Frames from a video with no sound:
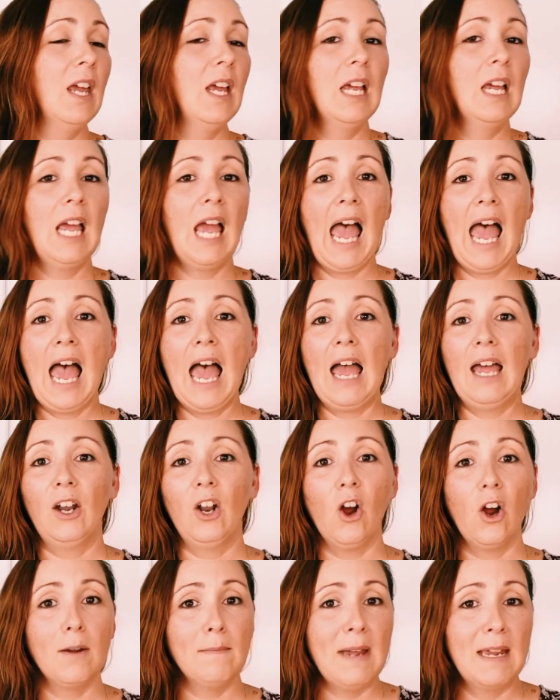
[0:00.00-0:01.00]
and
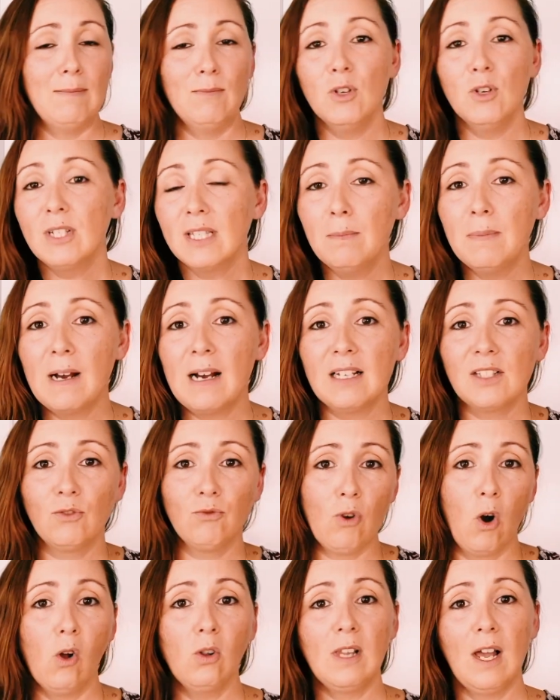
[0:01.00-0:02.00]
homemade muesli bars,
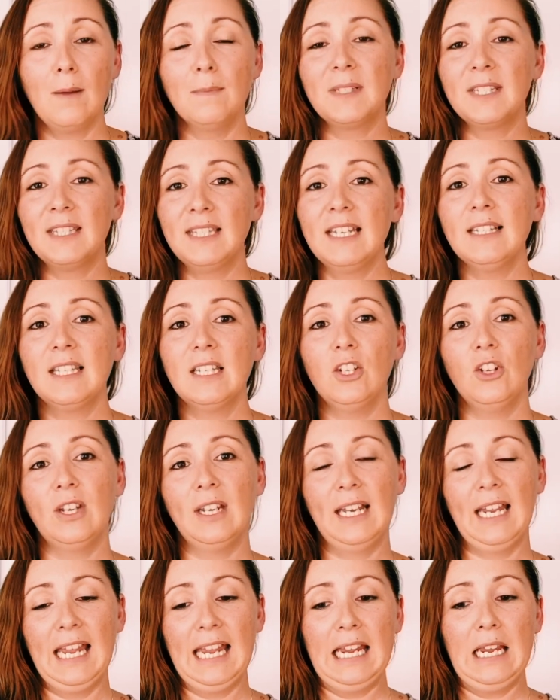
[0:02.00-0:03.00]
roll-ups, things that you
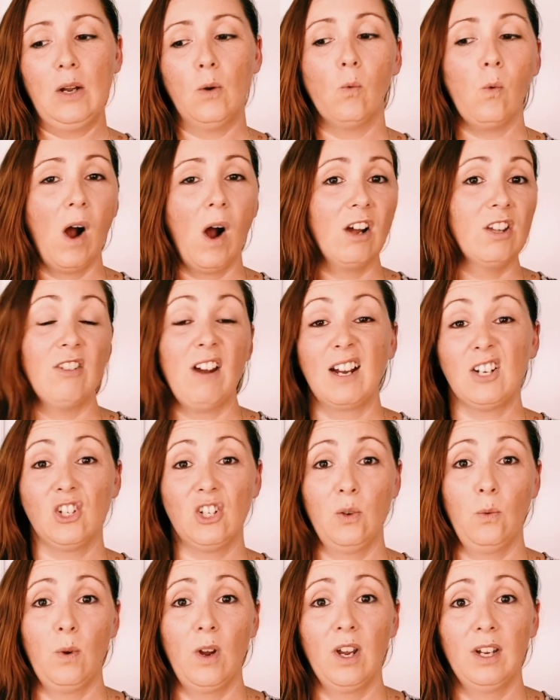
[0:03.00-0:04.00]
can eat while you're
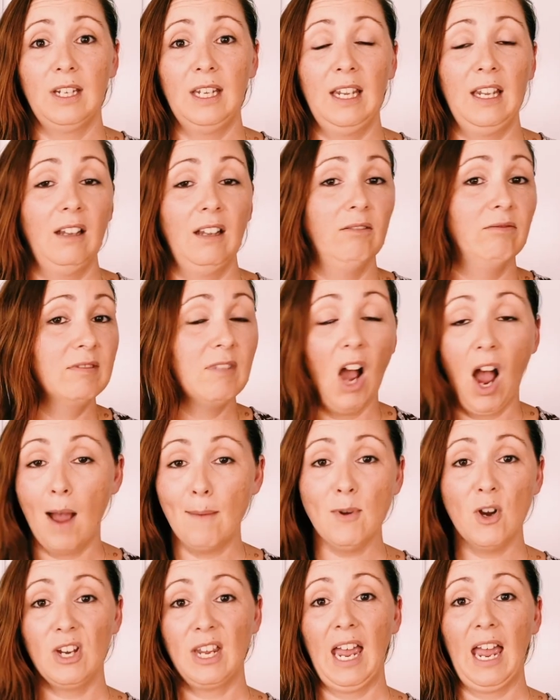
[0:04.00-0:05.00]
actually working. I'm
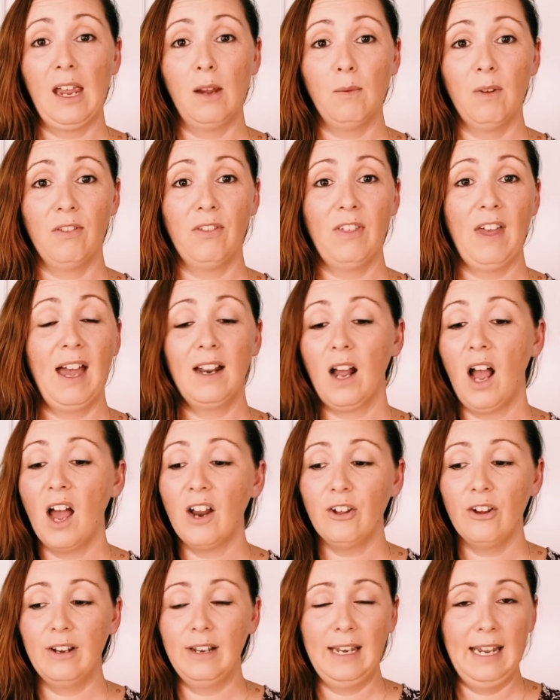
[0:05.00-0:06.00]
okay with that. I
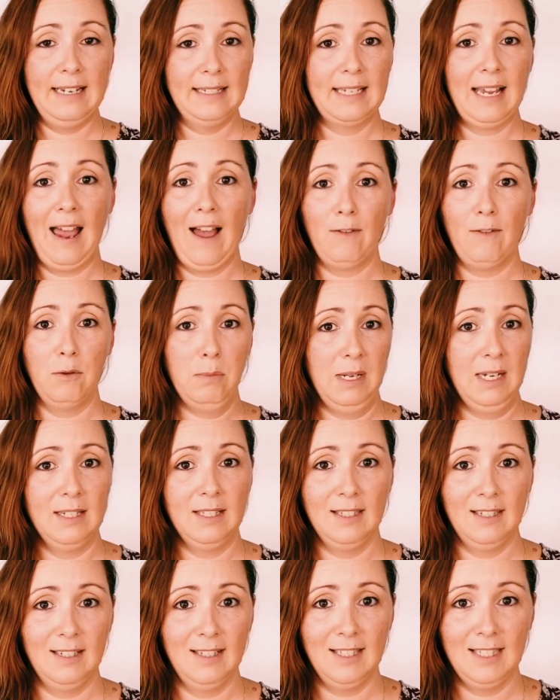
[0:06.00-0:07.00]
don't need to have a big
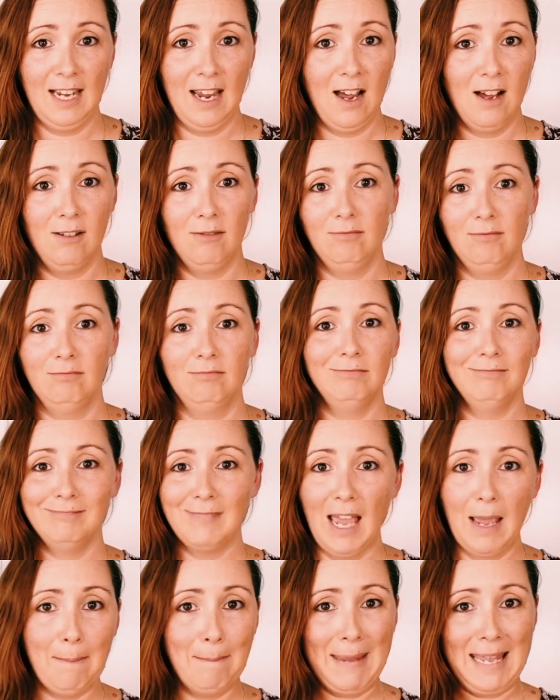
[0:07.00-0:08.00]
sit down
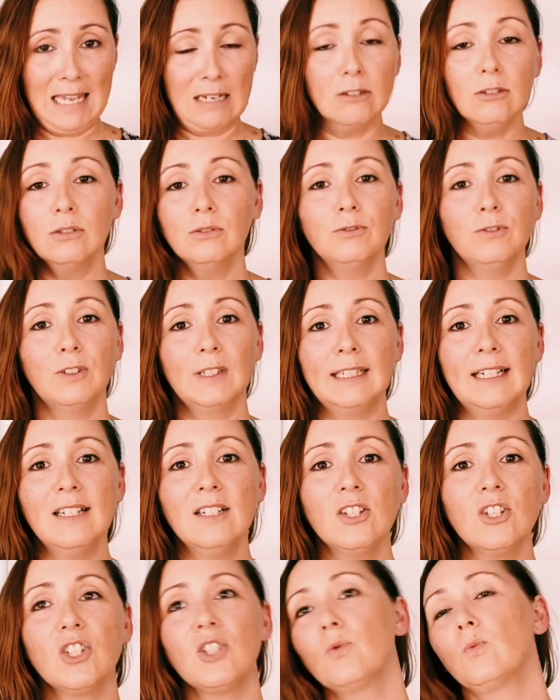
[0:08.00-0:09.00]
meal for
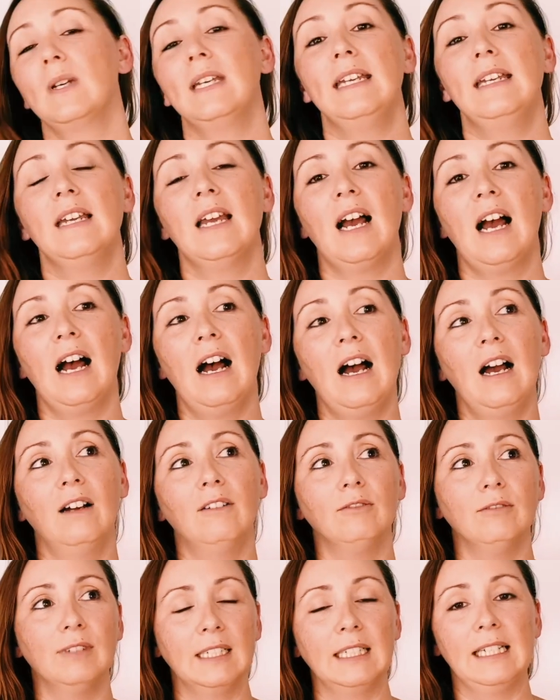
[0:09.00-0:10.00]
lunch. We
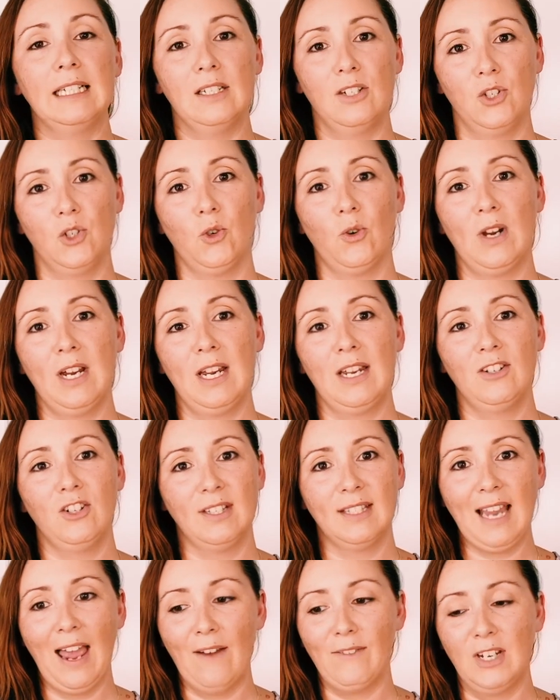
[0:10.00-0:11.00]
really enjoy
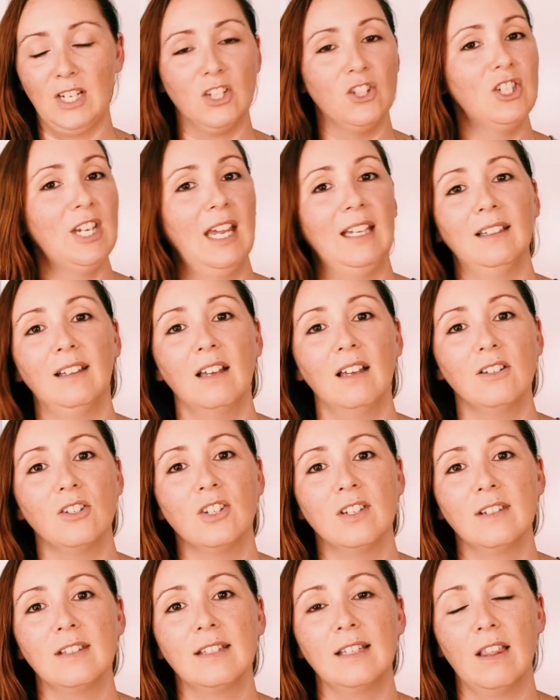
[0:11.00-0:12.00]
just having shared
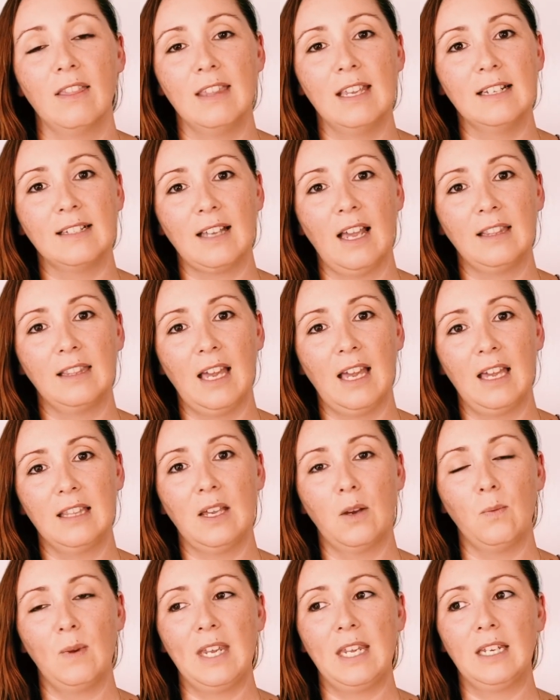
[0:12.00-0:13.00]
lunches and things like
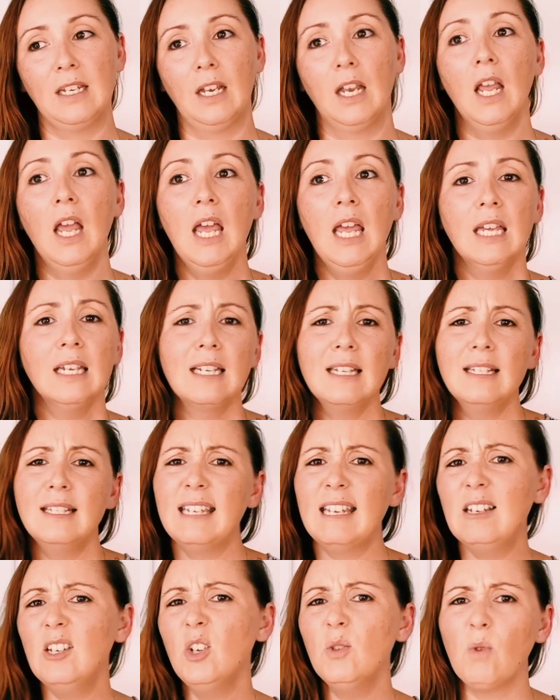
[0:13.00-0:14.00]
that we can
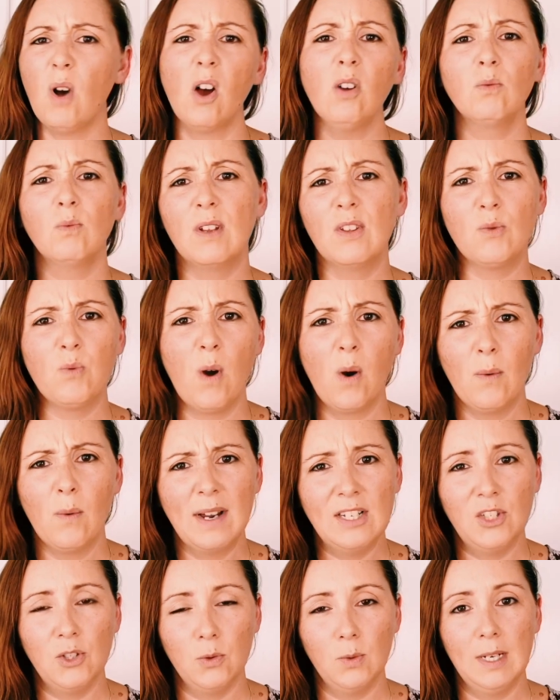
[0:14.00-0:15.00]
continue on with what we're
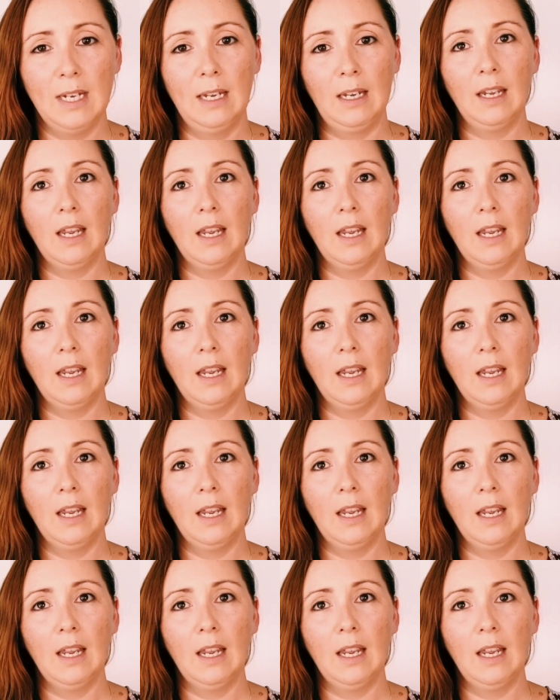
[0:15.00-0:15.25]
doing.